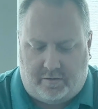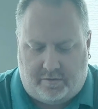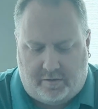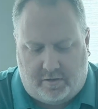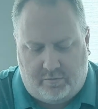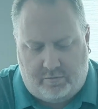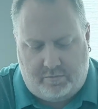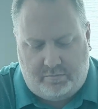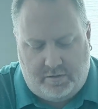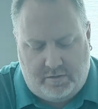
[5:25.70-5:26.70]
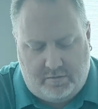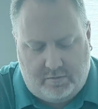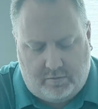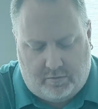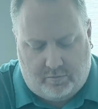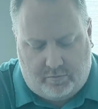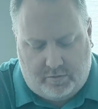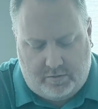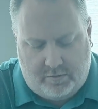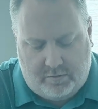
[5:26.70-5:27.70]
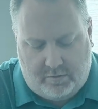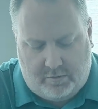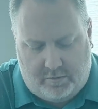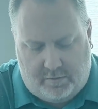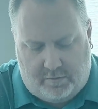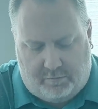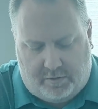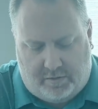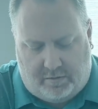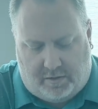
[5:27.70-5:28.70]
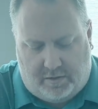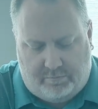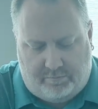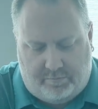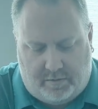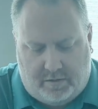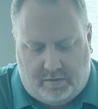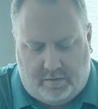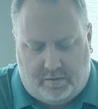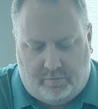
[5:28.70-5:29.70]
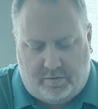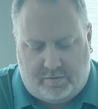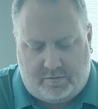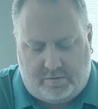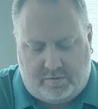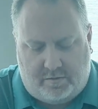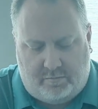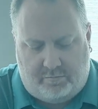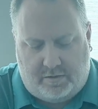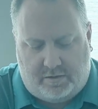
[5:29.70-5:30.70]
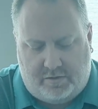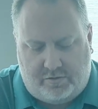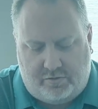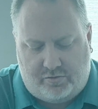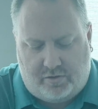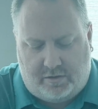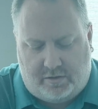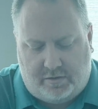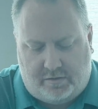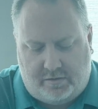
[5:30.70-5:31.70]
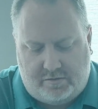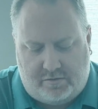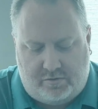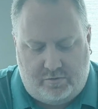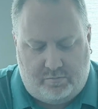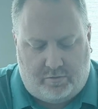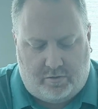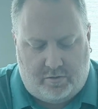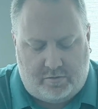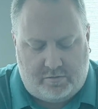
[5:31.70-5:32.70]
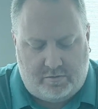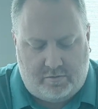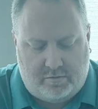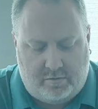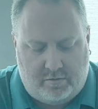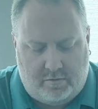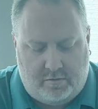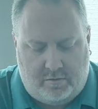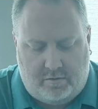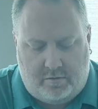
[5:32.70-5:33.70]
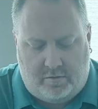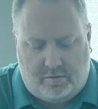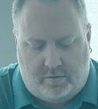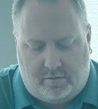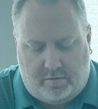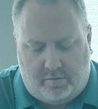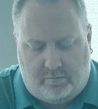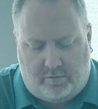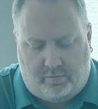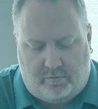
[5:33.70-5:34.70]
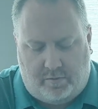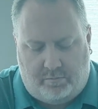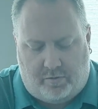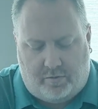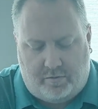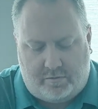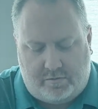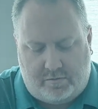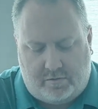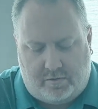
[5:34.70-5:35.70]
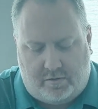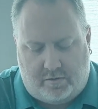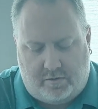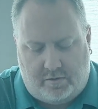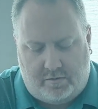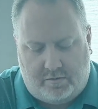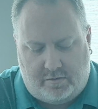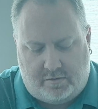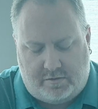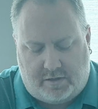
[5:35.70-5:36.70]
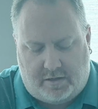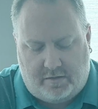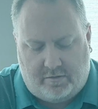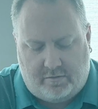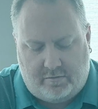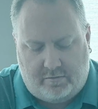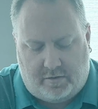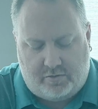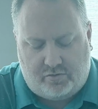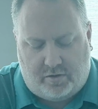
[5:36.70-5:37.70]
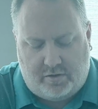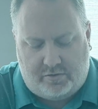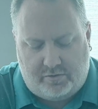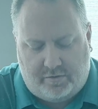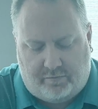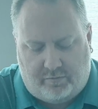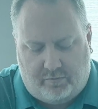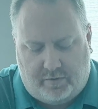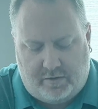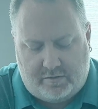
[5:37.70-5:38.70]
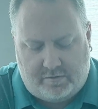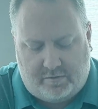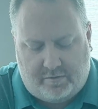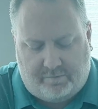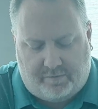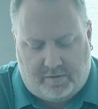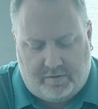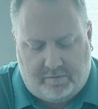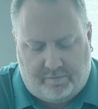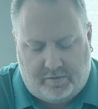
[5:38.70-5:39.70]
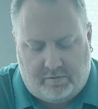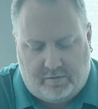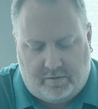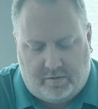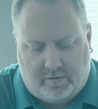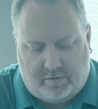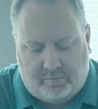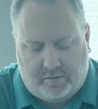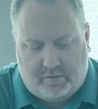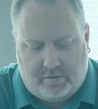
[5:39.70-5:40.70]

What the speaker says: thought it would be, or would, but there was a big issue trying to get these 2 parts, the rim parts, into the tire. I tried 2 different ways and then finally figured it out, but